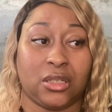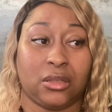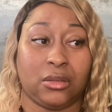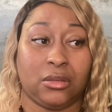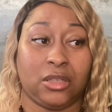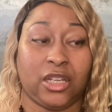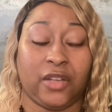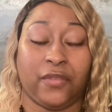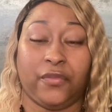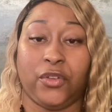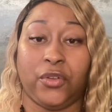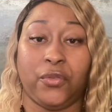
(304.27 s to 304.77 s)
to
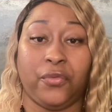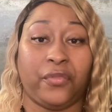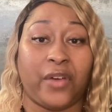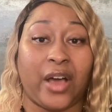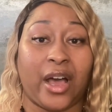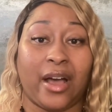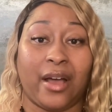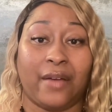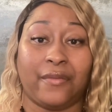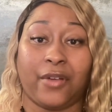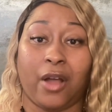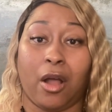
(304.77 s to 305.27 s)
give you
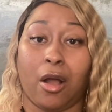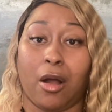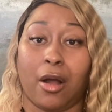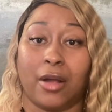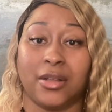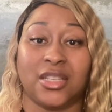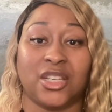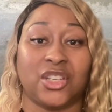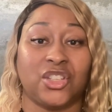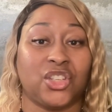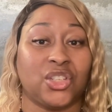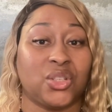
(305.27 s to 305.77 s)
five
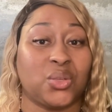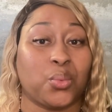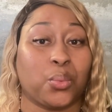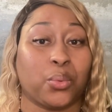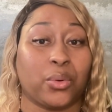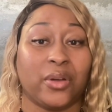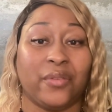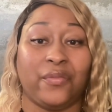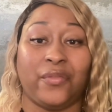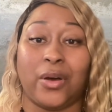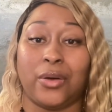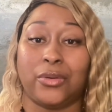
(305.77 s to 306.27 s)
cards and just
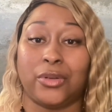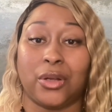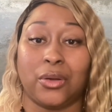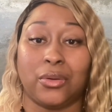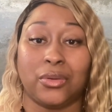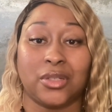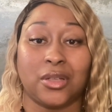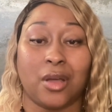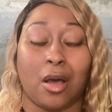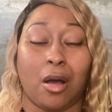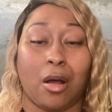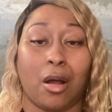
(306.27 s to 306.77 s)
riff on
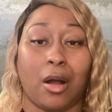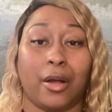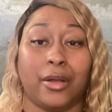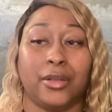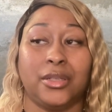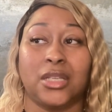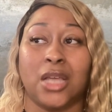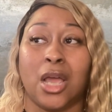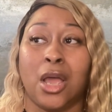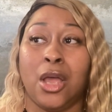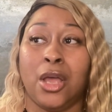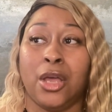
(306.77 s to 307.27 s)
those
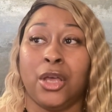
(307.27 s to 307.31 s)
cards.